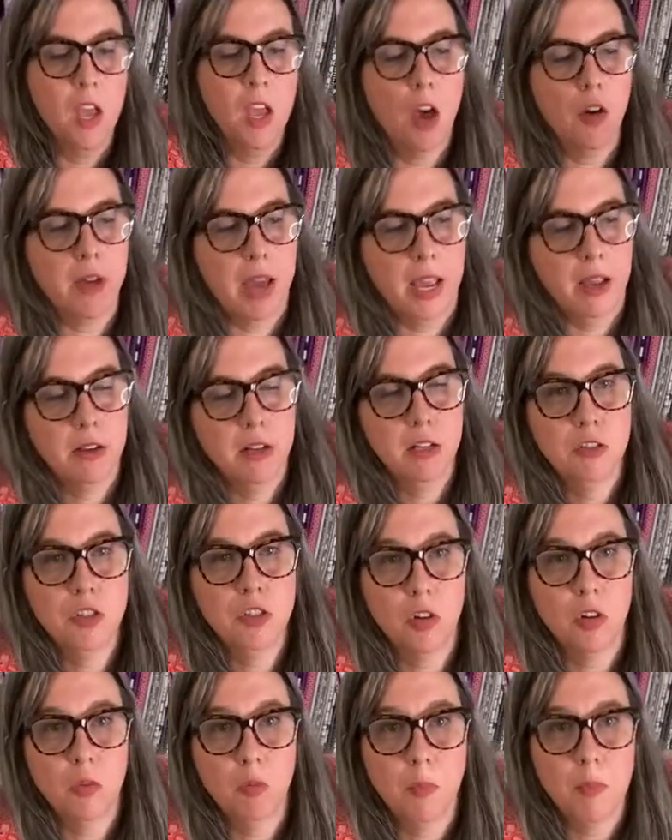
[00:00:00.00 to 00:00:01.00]
Okay,
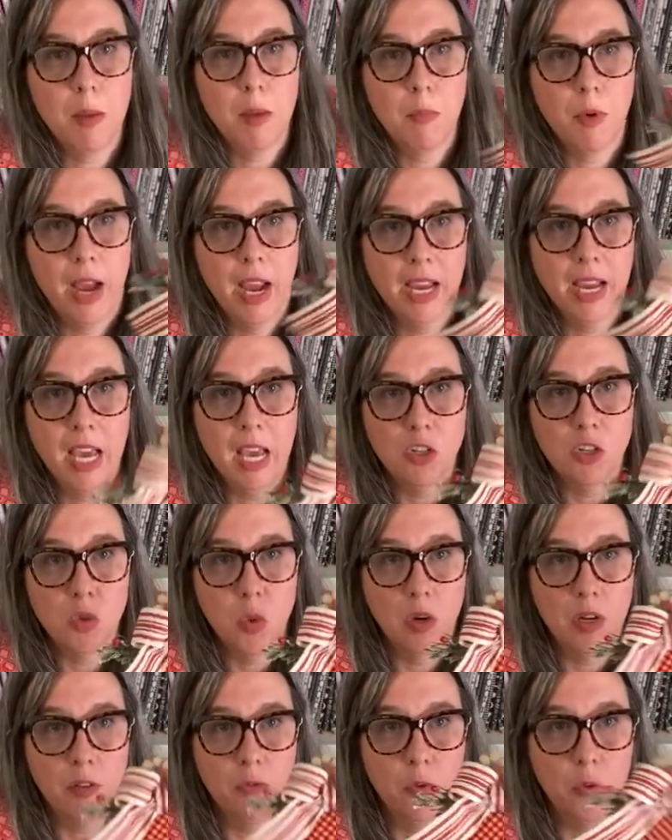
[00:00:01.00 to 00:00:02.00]
so remember, I cut
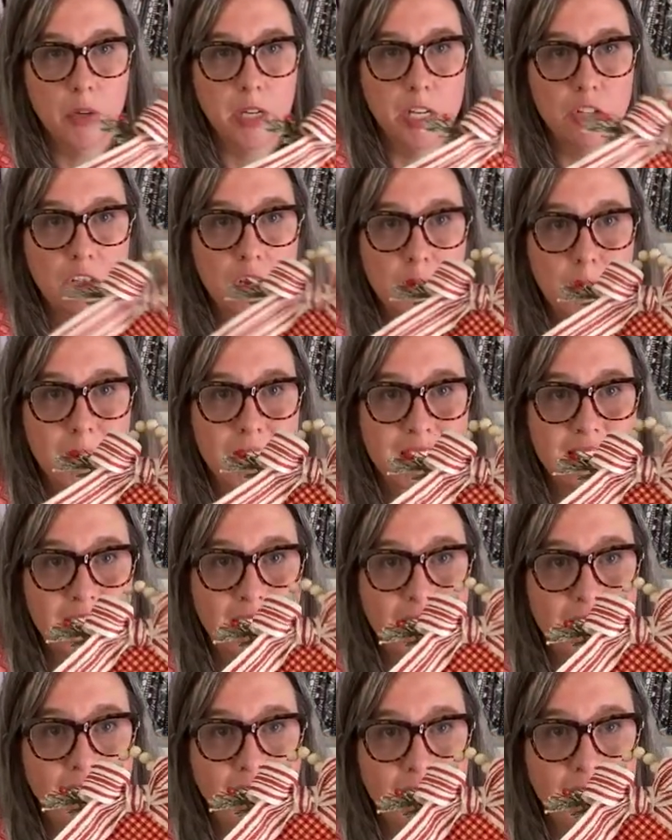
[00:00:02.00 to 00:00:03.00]
24 inches because I
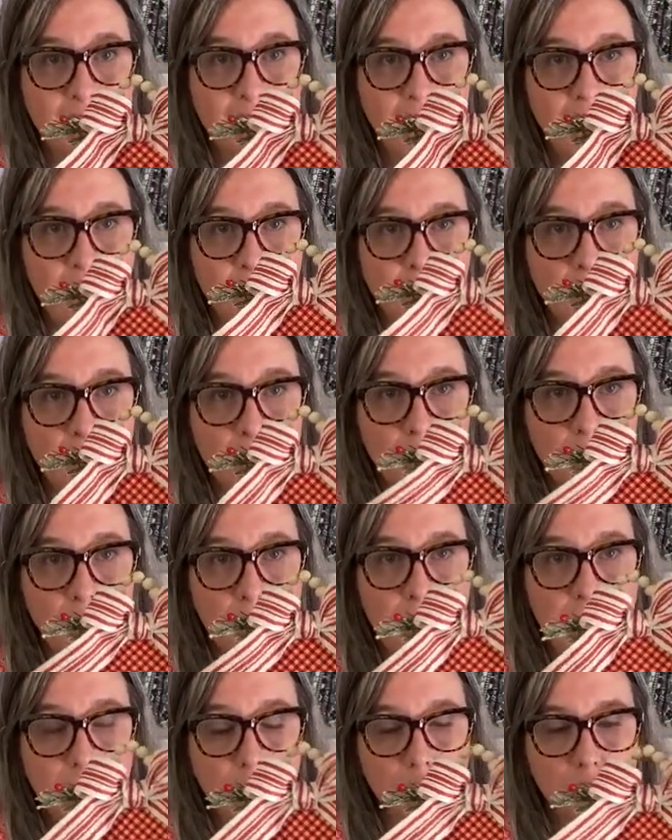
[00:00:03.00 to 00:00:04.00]
like to have a little
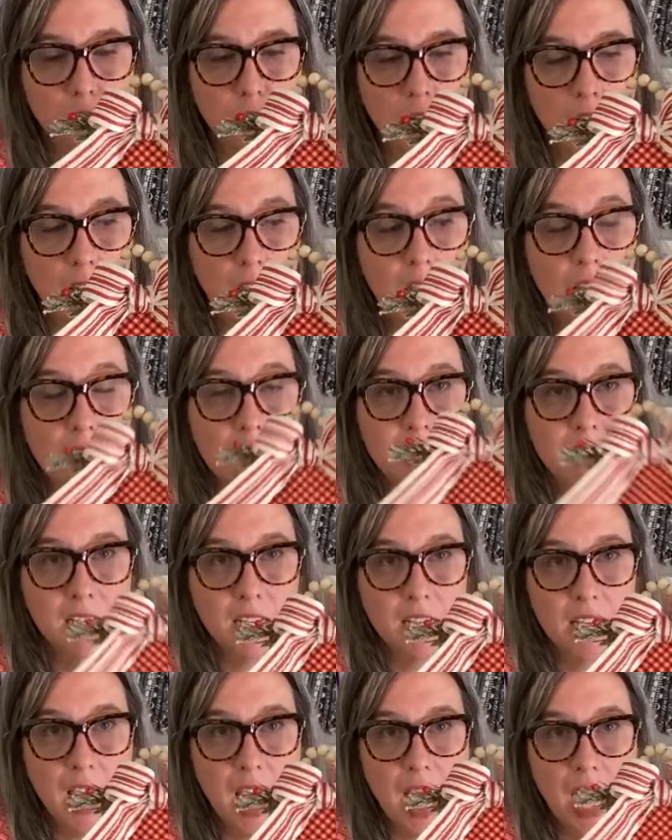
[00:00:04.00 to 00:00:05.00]
extra to
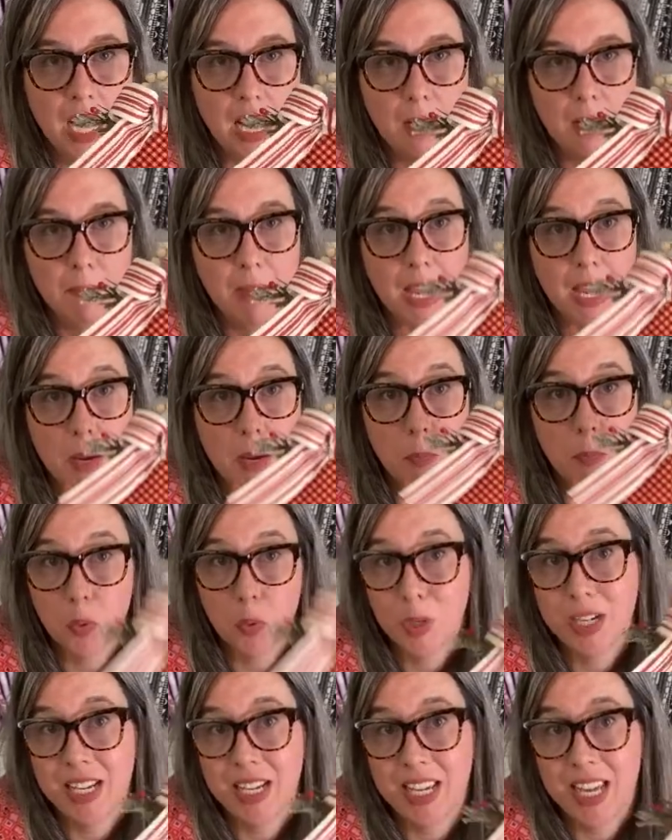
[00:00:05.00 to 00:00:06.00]
cut and make
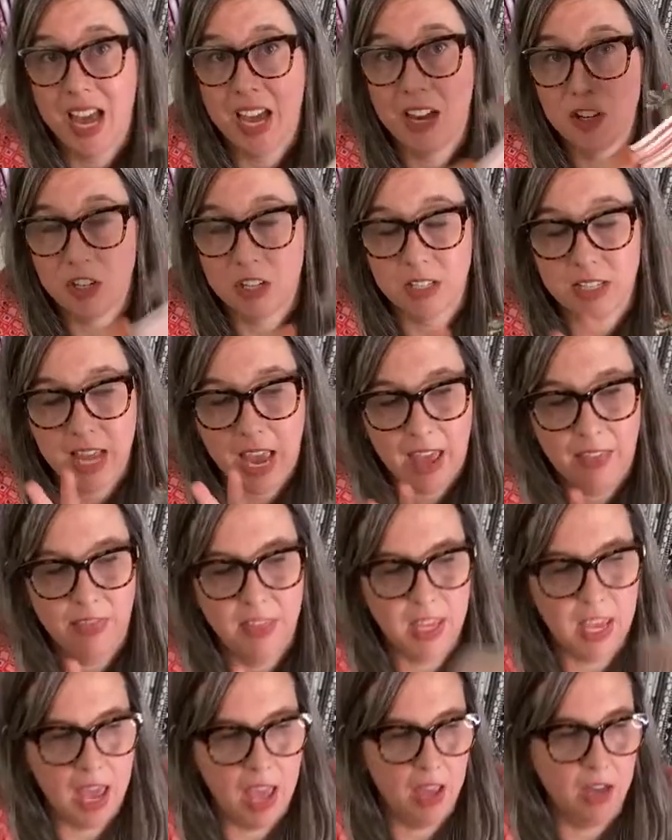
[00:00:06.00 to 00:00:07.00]
pretty edges at
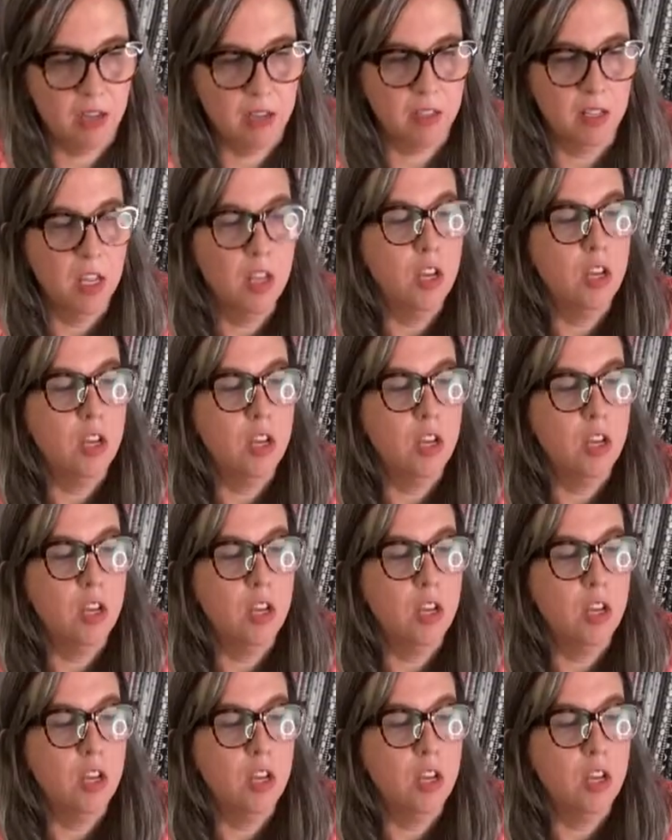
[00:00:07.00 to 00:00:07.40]
the end.